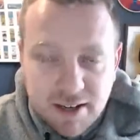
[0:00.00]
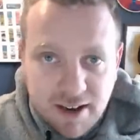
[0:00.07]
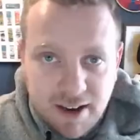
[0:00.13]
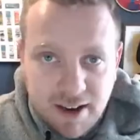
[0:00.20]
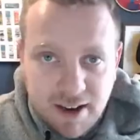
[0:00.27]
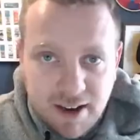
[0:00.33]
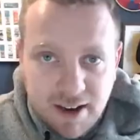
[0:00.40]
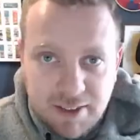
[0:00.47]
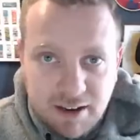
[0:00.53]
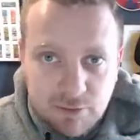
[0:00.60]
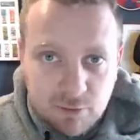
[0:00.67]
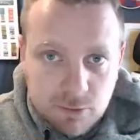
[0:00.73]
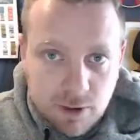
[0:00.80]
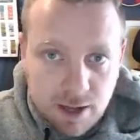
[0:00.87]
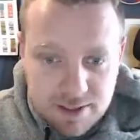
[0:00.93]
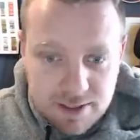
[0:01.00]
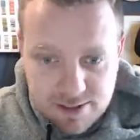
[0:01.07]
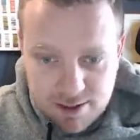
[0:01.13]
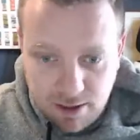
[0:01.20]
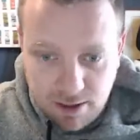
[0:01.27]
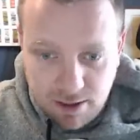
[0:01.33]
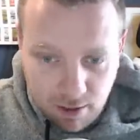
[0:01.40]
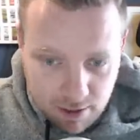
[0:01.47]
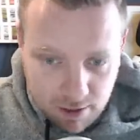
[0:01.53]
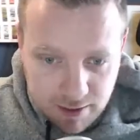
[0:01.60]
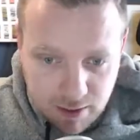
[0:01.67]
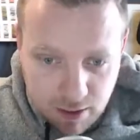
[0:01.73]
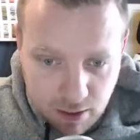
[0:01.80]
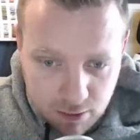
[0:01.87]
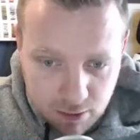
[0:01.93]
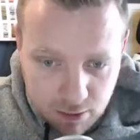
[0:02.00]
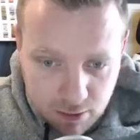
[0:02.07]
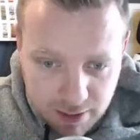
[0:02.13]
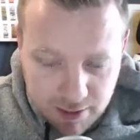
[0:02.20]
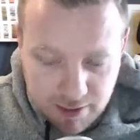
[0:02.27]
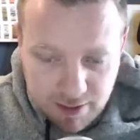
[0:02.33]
Everything runs on Node.